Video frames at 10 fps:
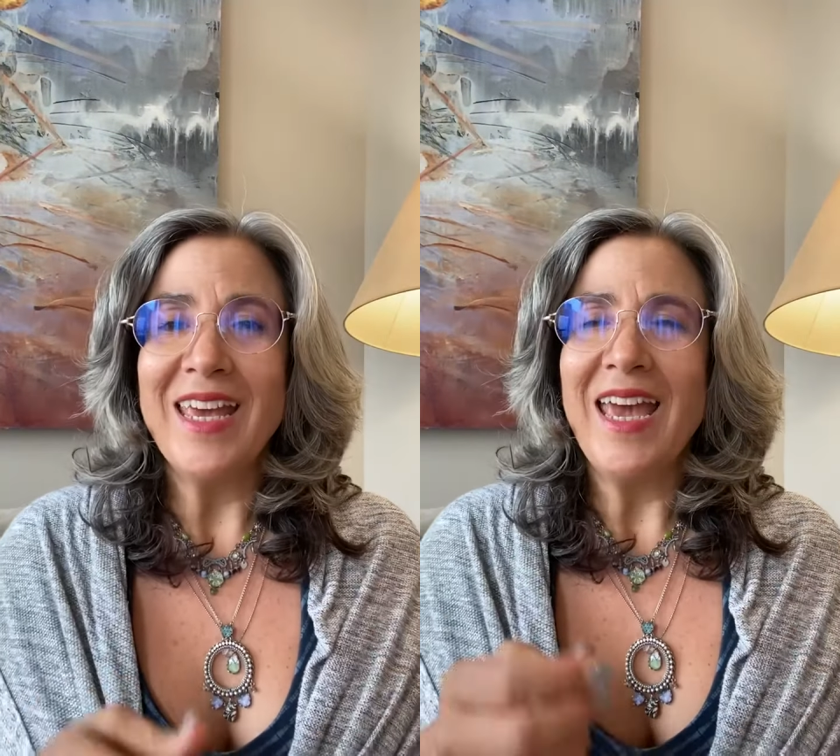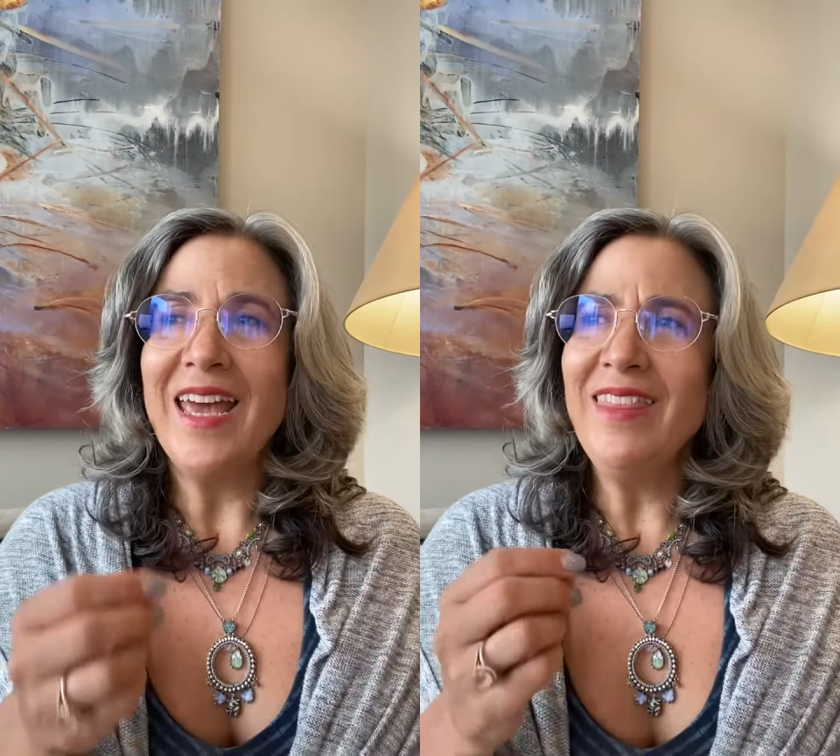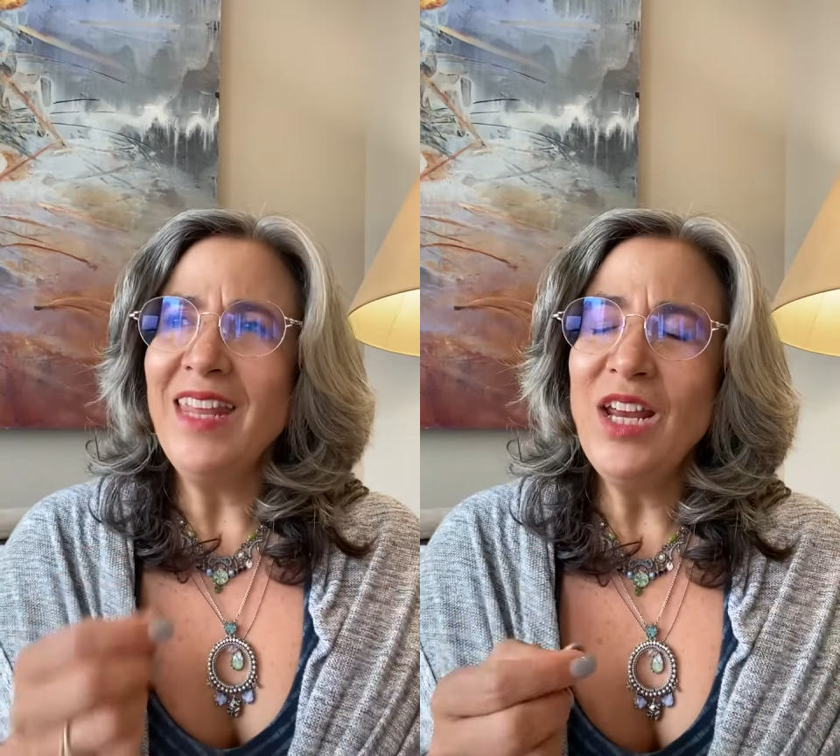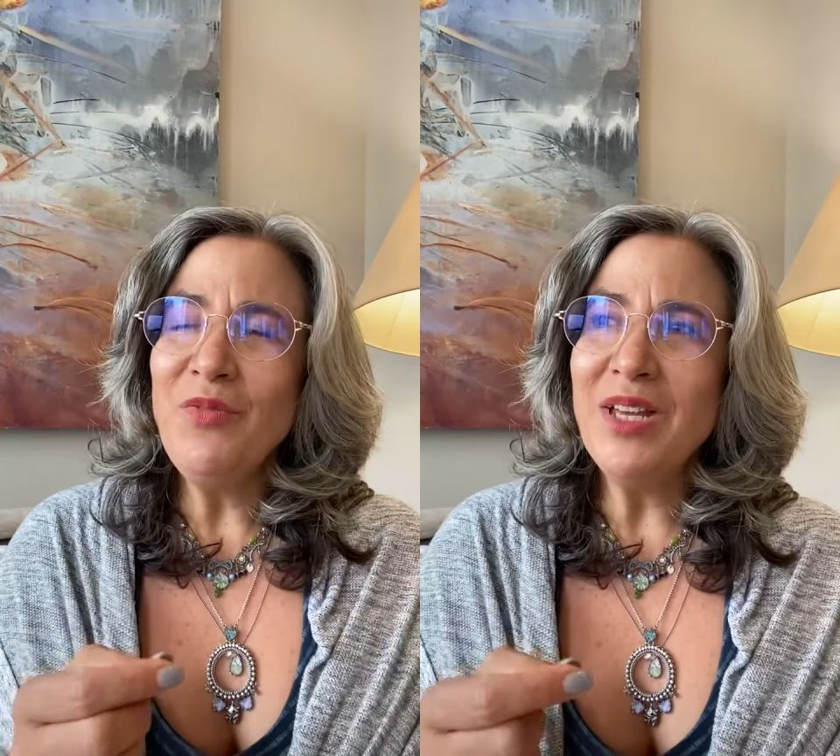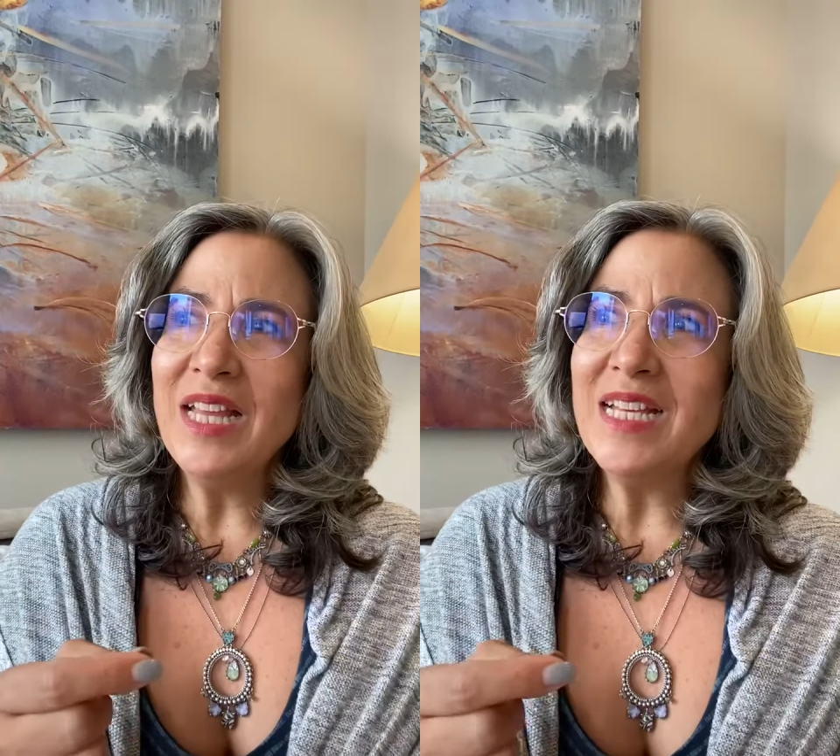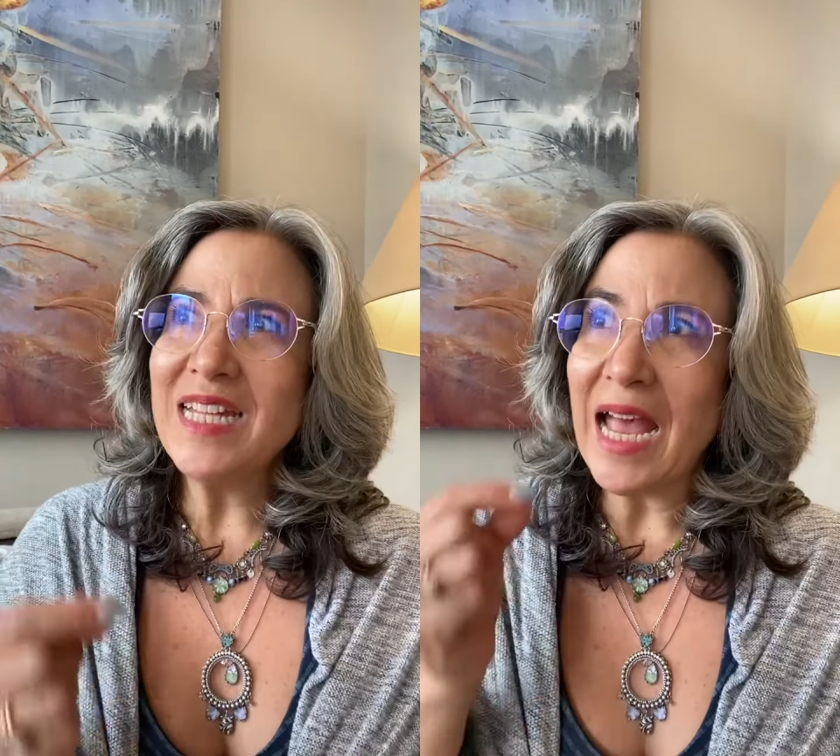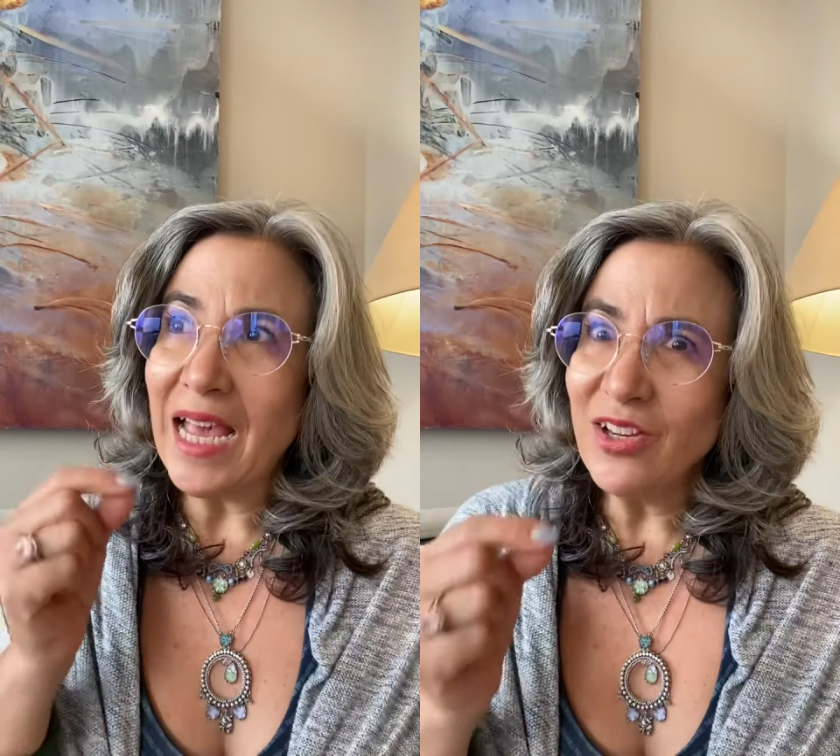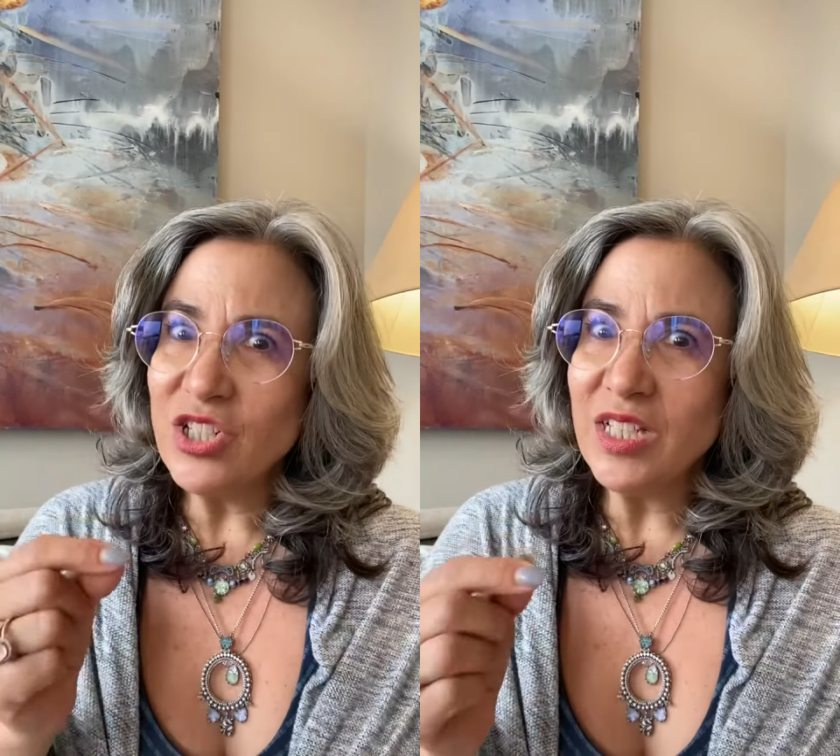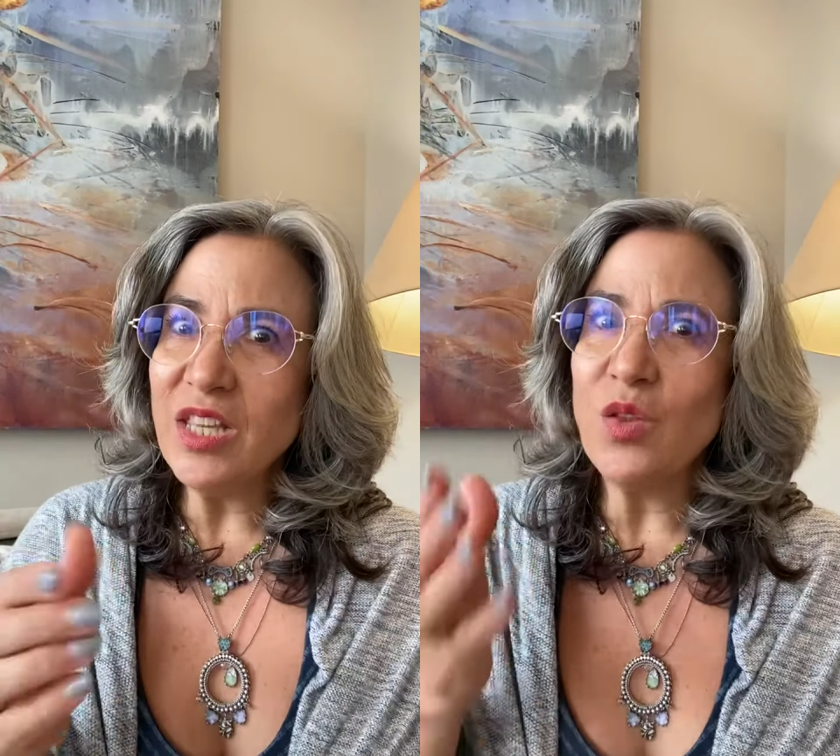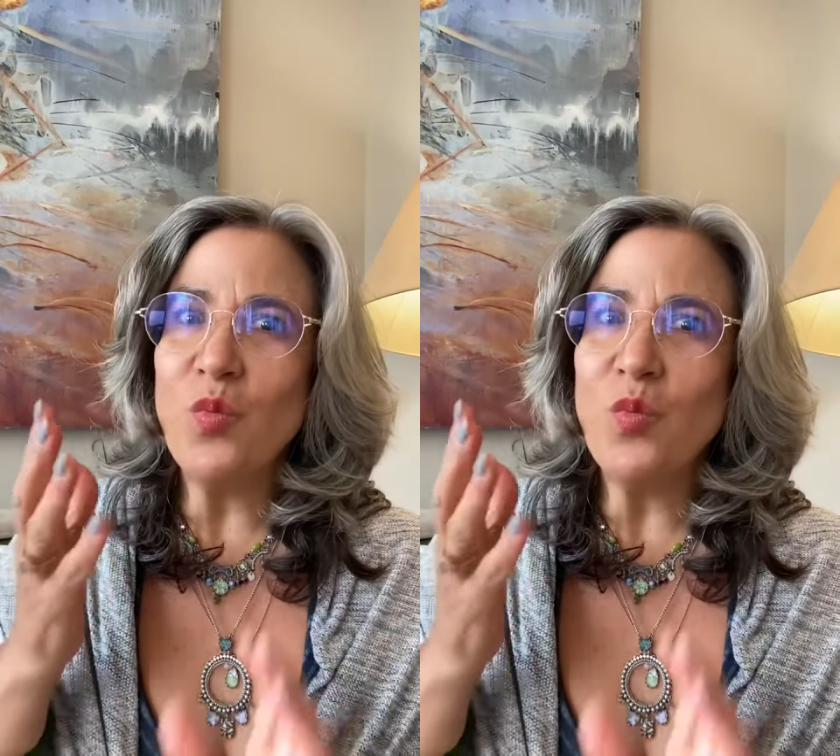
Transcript: And then I realized actually the